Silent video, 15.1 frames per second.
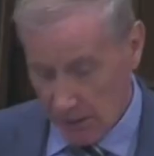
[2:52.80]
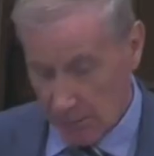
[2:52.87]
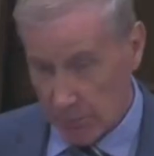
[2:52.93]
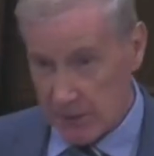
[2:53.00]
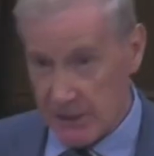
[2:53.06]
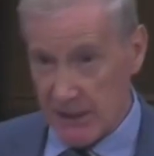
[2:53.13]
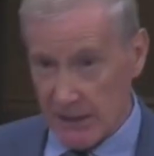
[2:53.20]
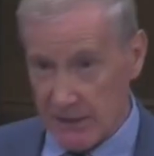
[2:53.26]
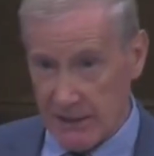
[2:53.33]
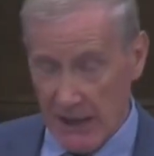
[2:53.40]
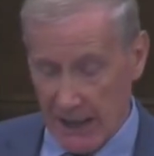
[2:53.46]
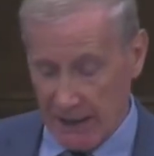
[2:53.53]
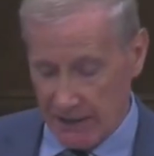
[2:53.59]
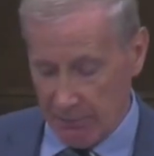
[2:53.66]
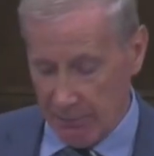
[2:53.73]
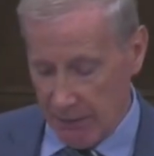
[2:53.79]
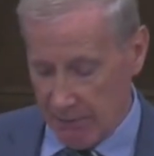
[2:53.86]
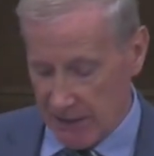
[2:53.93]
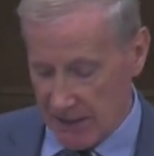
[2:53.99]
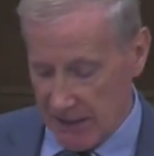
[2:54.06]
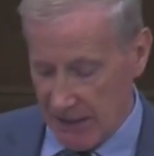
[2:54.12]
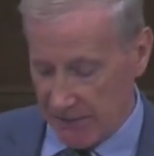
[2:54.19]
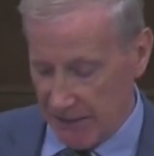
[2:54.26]
But since then, the
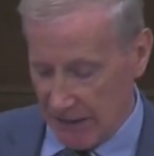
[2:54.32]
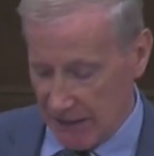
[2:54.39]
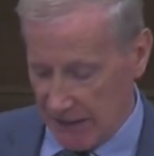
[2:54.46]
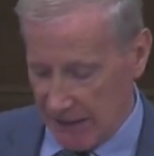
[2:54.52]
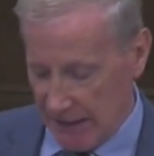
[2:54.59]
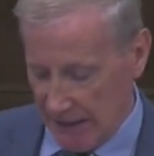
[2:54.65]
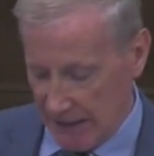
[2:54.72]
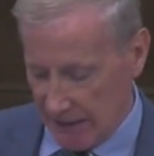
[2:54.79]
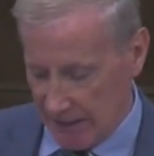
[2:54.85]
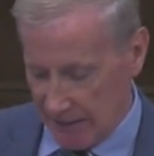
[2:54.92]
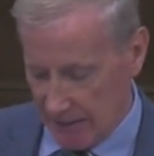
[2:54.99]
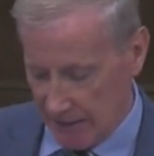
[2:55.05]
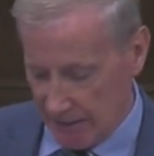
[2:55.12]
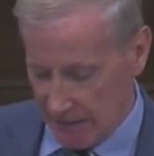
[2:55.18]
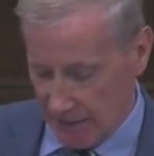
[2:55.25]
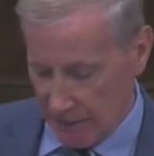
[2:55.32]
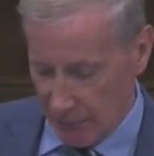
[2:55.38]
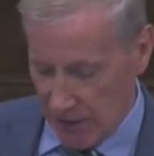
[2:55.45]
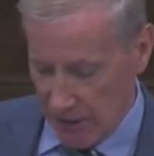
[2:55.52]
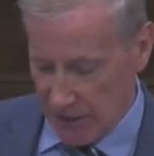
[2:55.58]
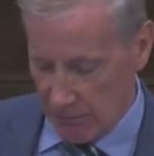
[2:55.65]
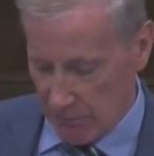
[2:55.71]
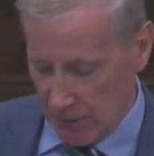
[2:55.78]
BBC have indicated in
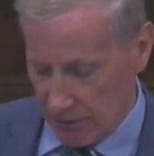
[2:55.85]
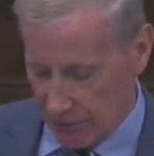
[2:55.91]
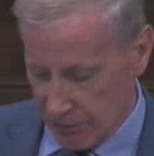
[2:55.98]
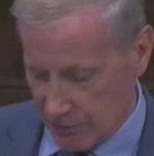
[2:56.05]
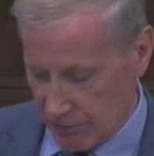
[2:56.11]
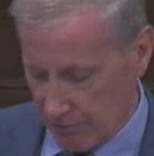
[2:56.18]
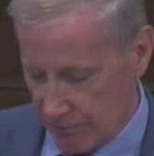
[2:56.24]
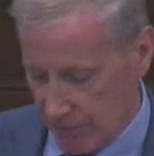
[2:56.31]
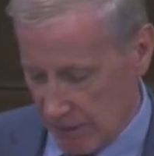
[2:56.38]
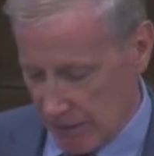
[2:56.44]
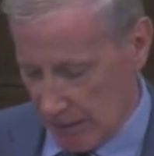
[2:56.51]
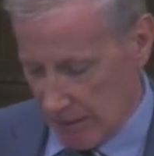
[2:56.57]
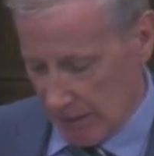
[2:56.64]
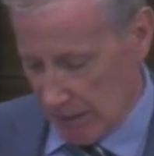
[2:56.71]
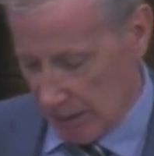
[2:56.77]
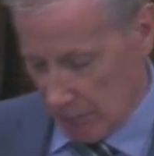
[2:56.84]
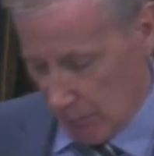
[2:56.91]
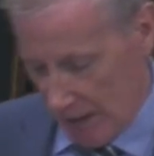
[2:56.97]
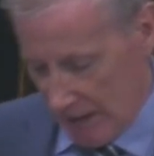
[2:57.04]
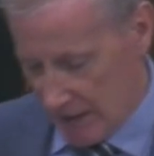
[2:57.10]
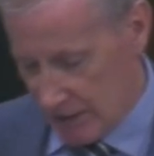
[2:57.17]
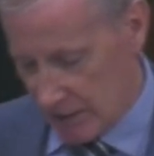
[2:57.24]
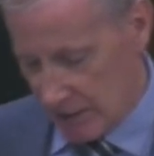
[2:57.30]
recent months and
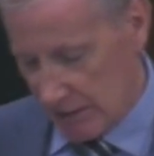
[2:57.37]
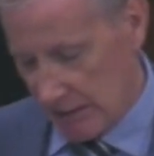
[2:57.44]
weeks